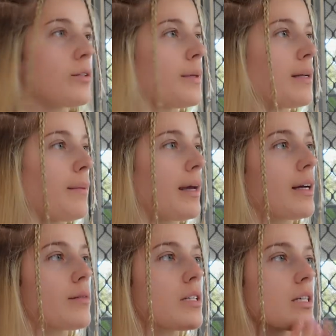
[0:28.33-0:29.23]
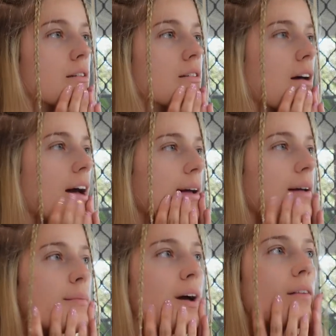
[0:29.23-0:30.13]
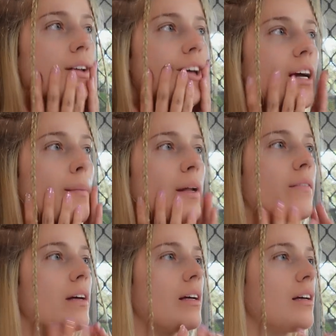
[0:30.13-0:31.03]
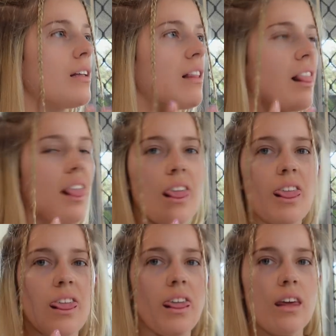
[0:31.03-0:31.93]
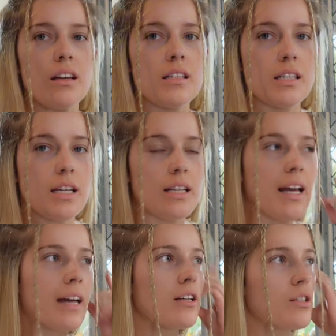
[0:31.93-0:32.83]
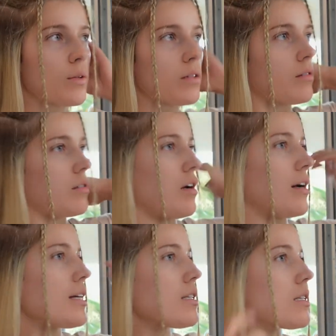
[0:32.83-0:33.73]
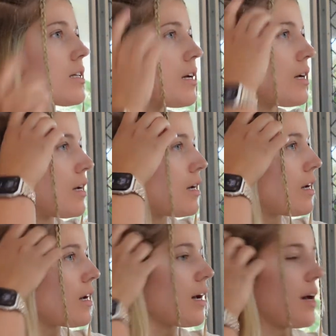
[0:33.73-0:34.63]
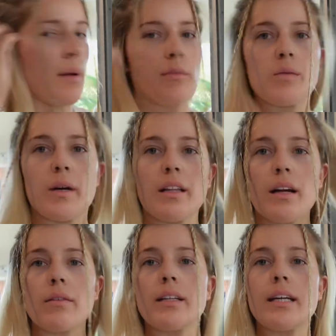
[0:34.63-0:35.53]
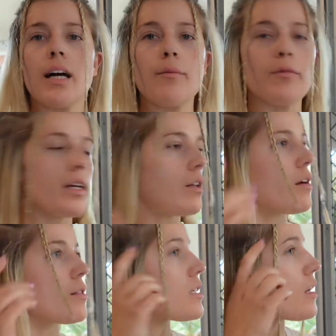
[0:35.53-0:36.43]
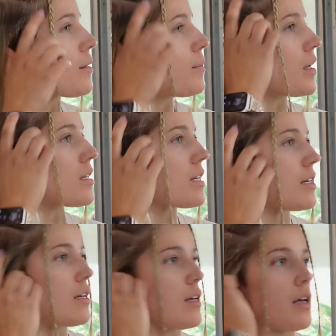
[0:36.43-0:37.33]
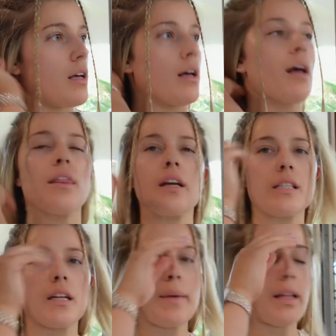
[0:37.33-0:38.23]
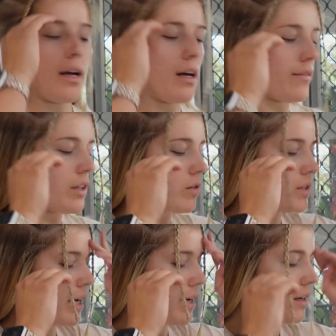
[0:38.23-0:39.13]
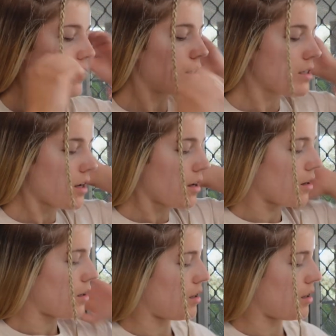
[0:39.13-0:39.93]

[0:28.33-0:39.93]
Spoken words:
bit of makeup just because I am having like a bit of a skin day and I do want to look nice. I'm just wearing like really comfy clothes though because I think it's going to be like kind of a long day. So